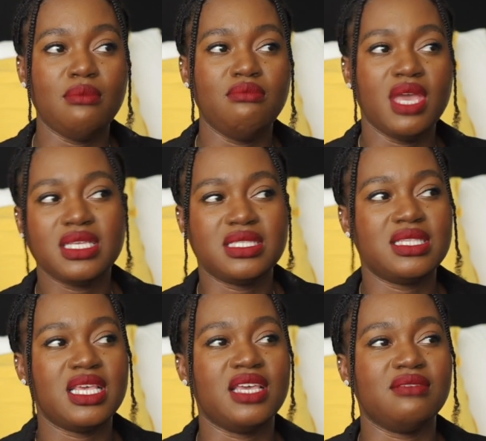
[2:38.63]

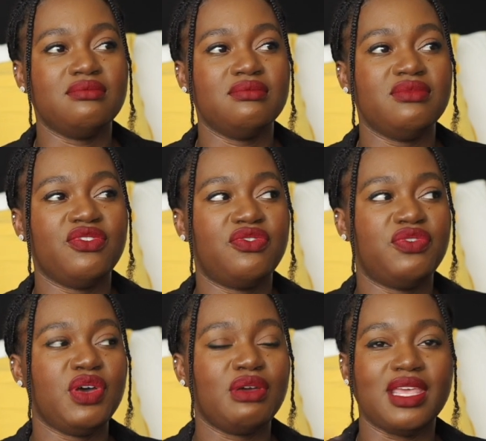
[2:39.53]
makes it
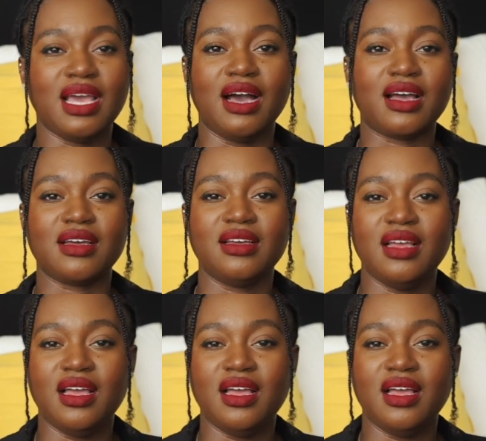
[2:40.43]
feel yuck.